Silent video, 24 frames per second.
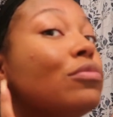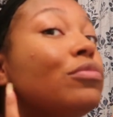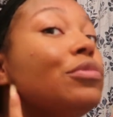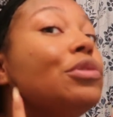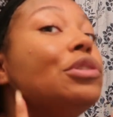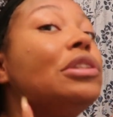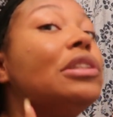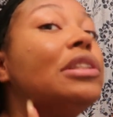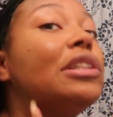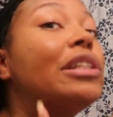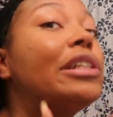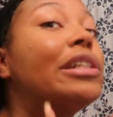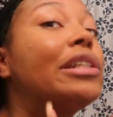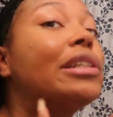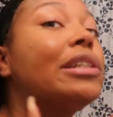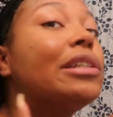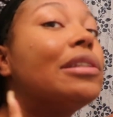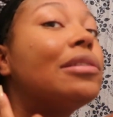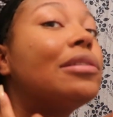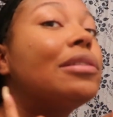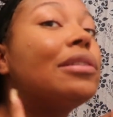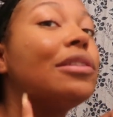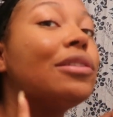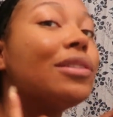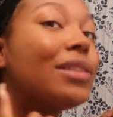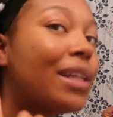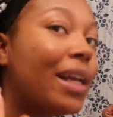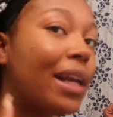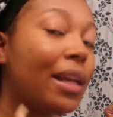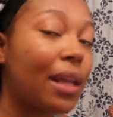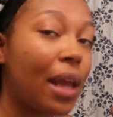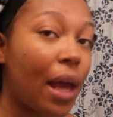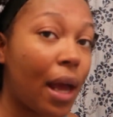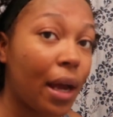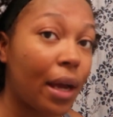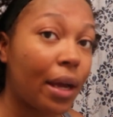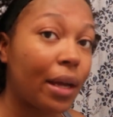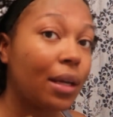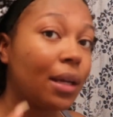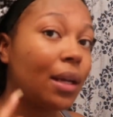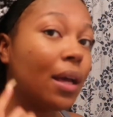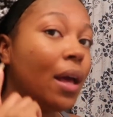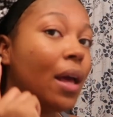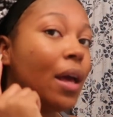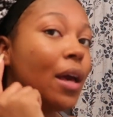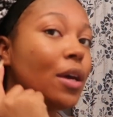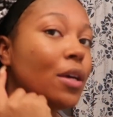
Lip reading: you see that line?